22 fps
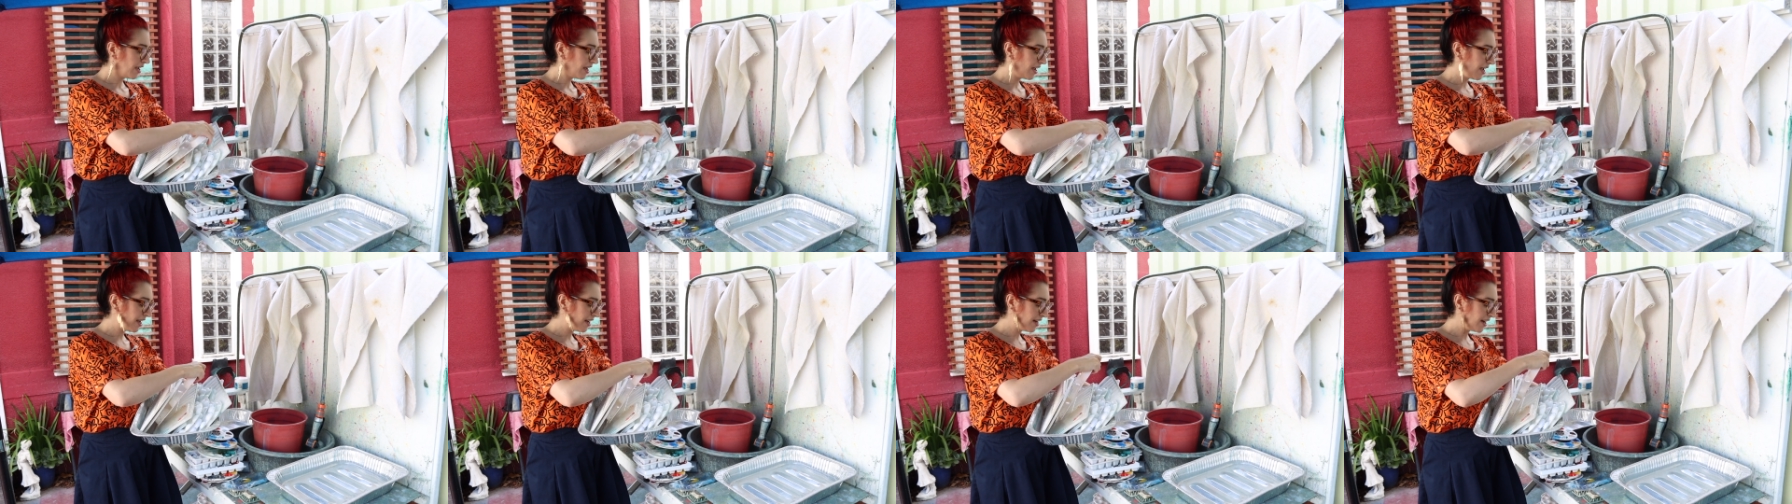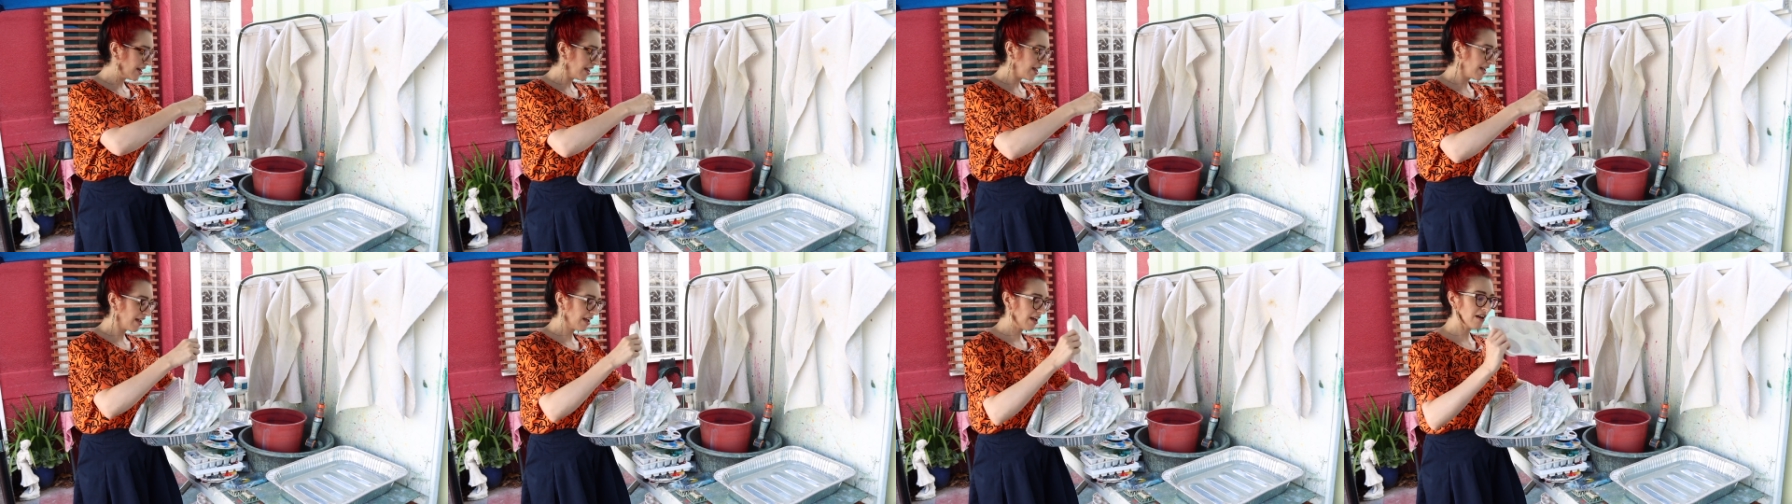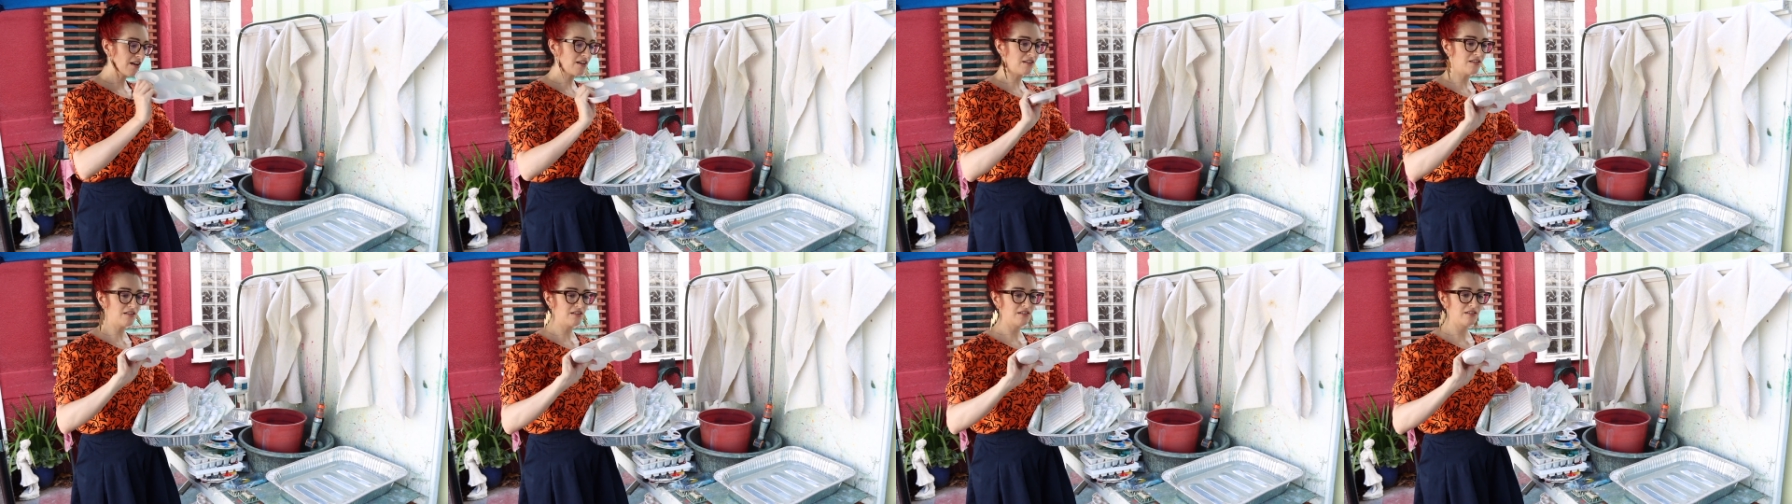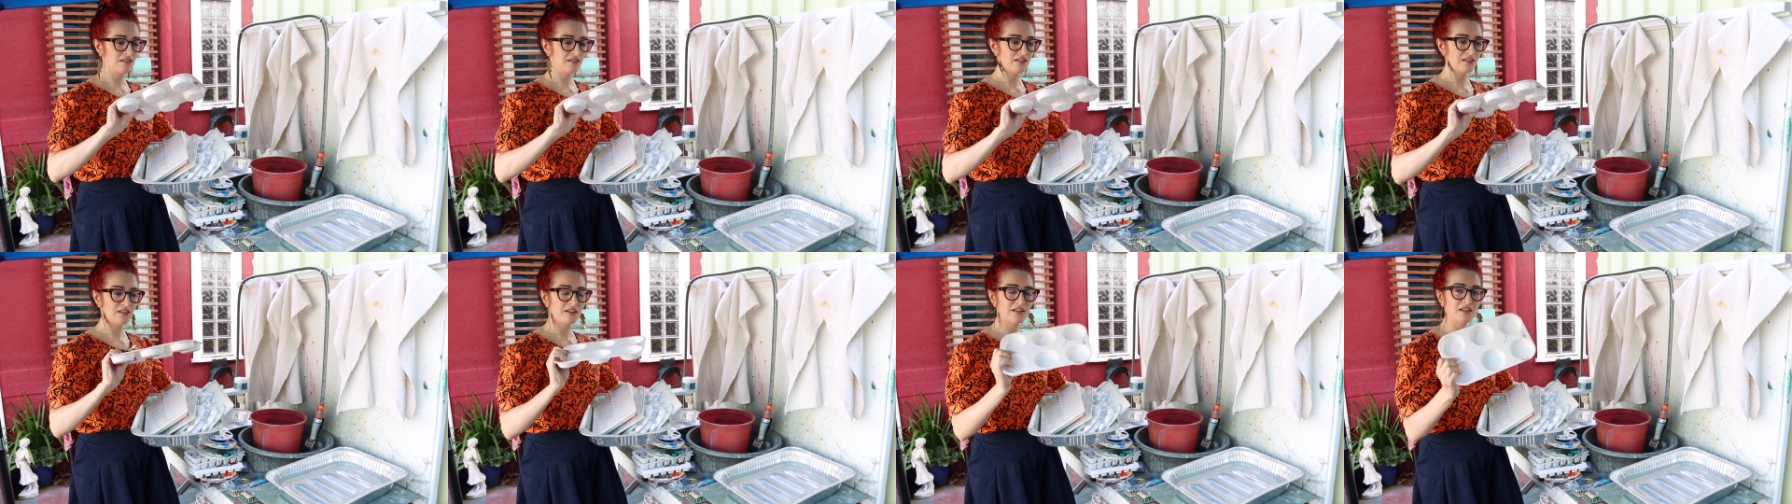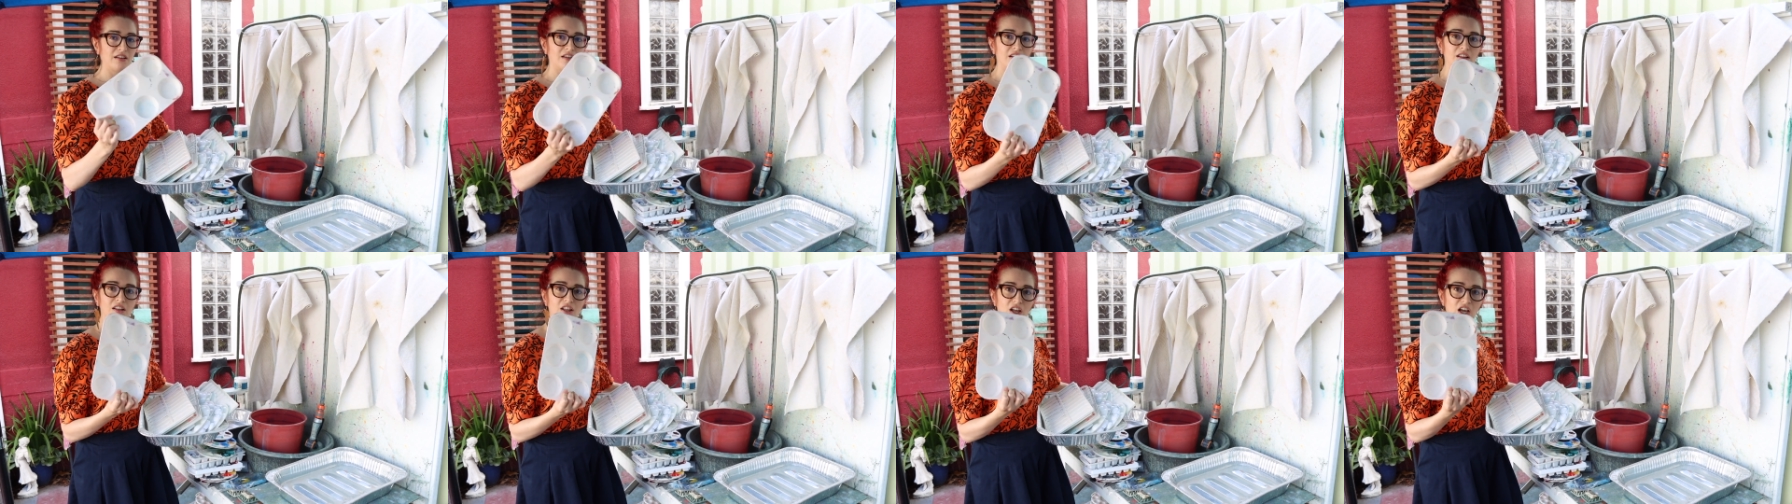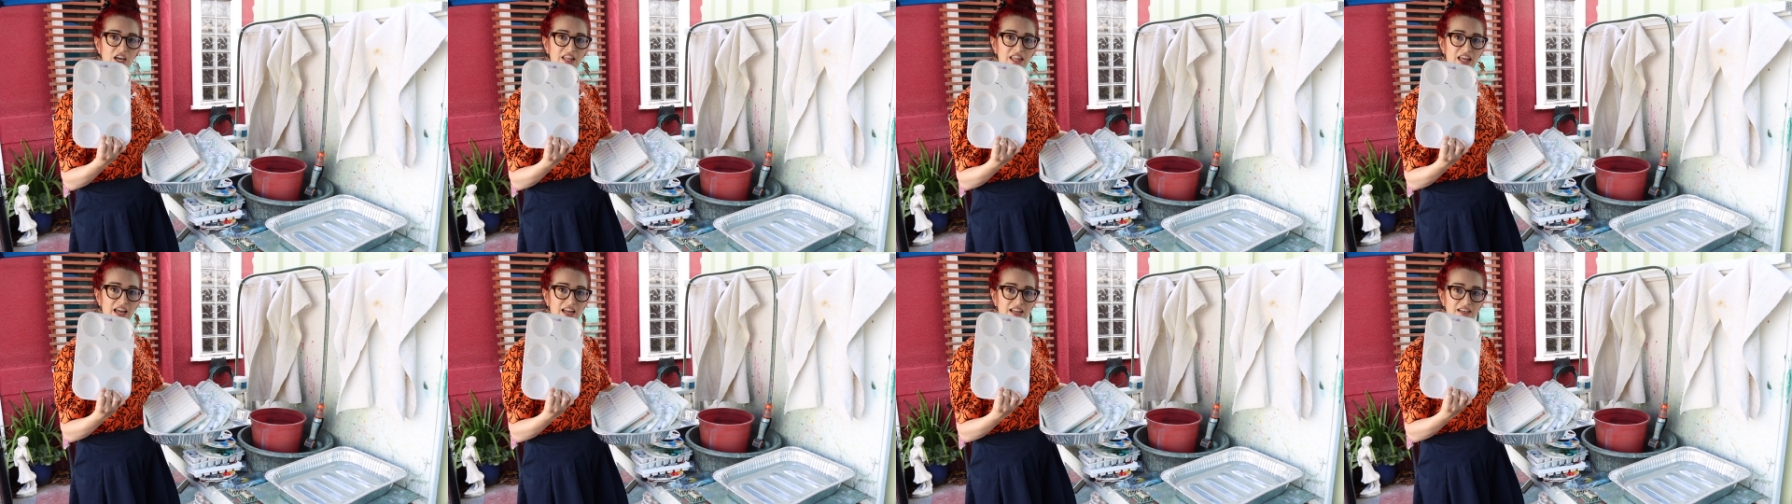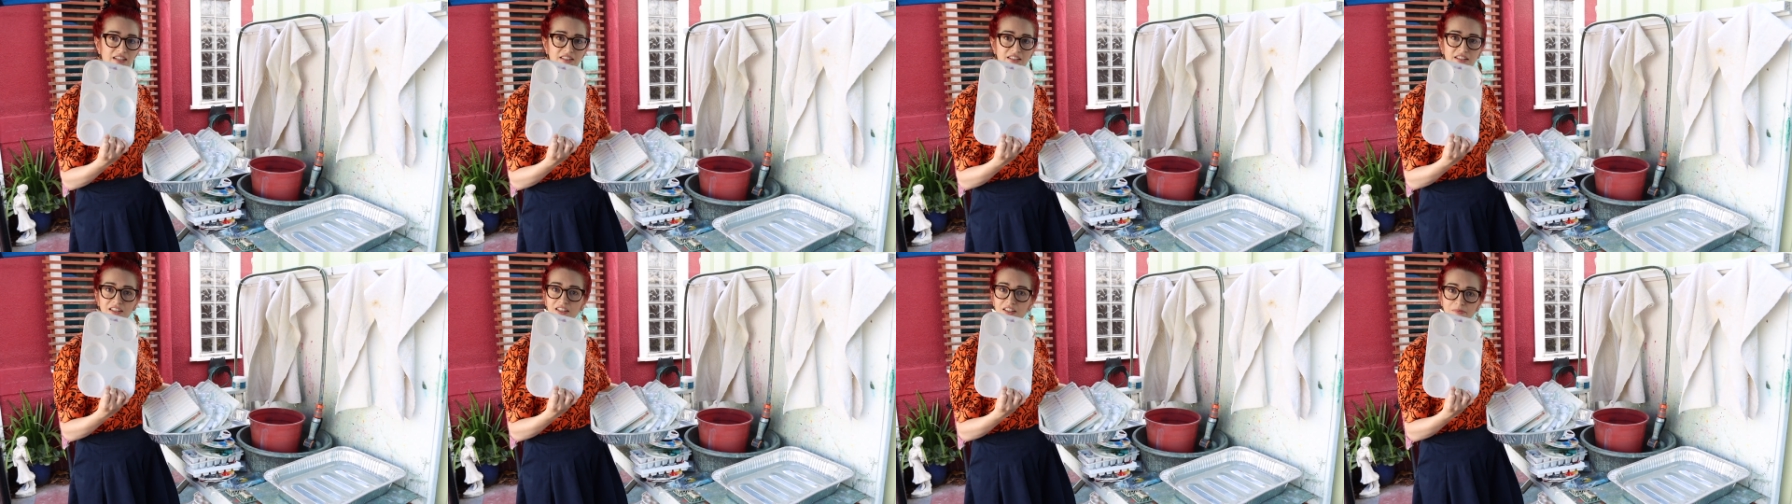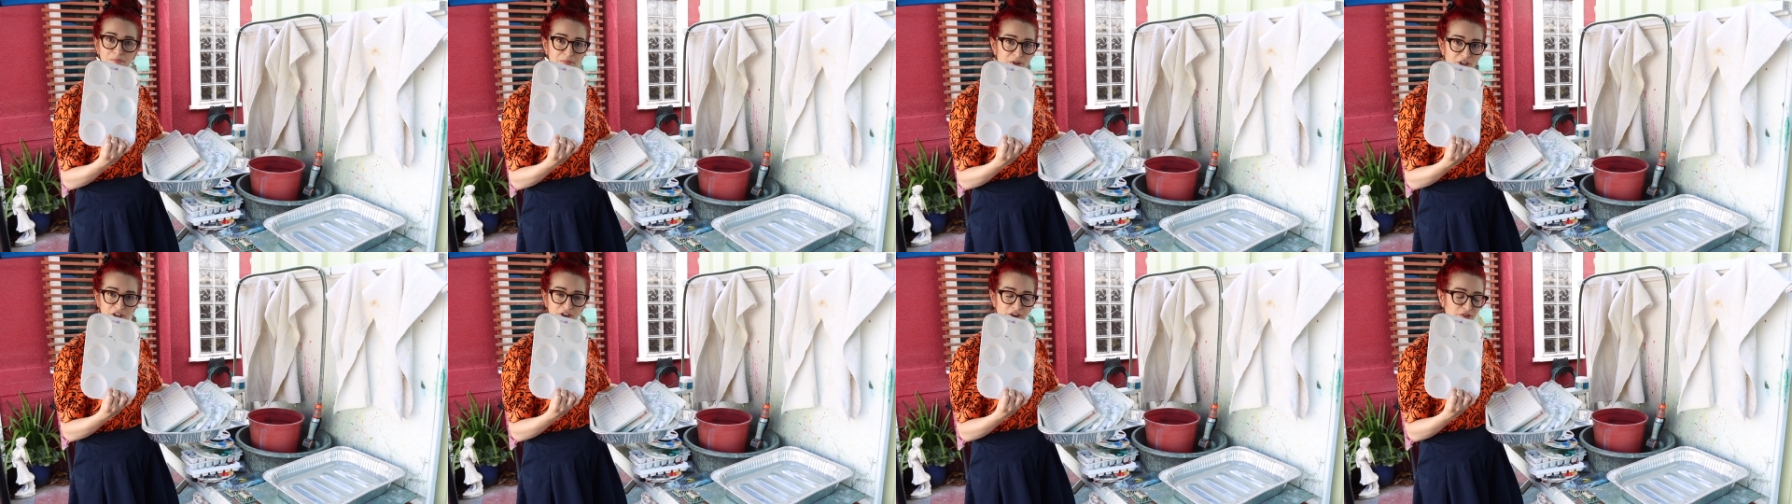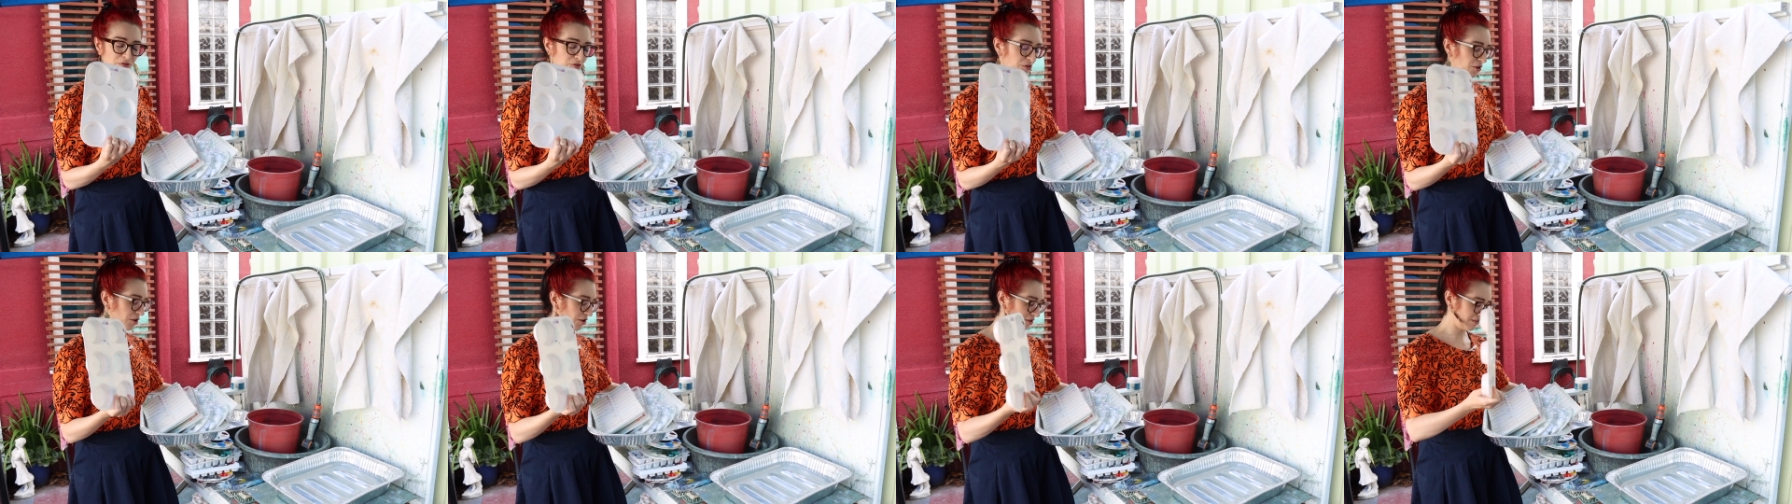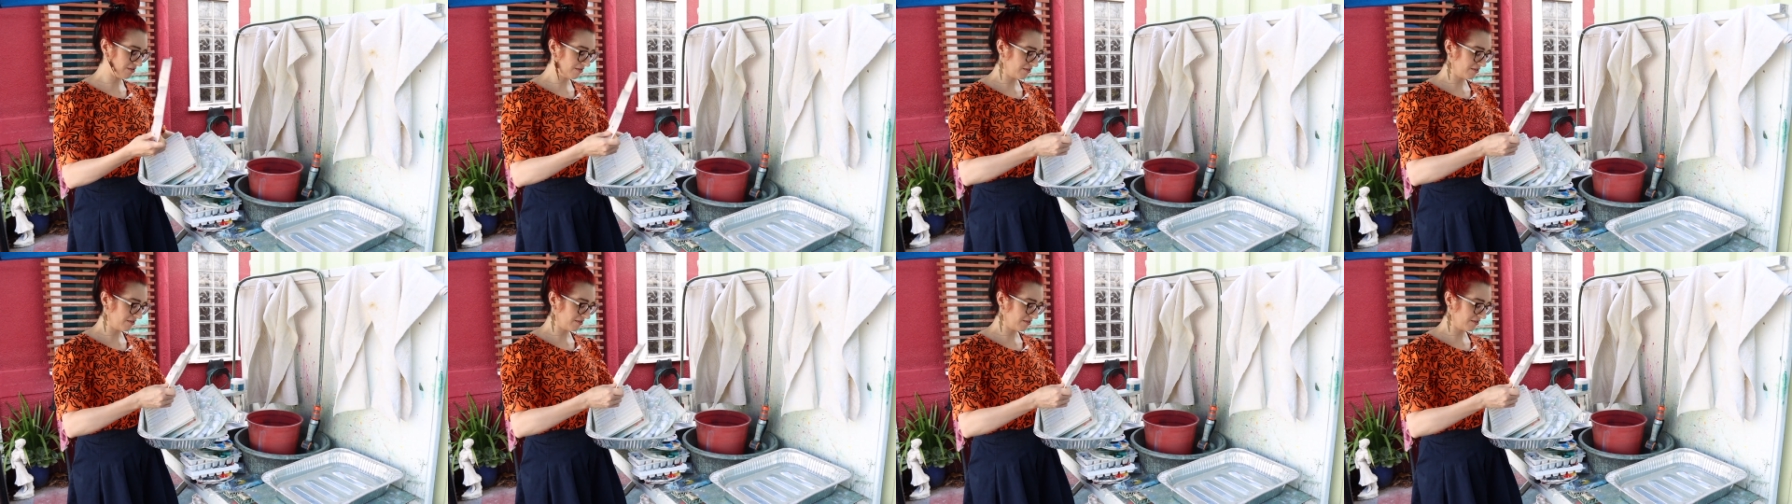and now look at that, beautiful.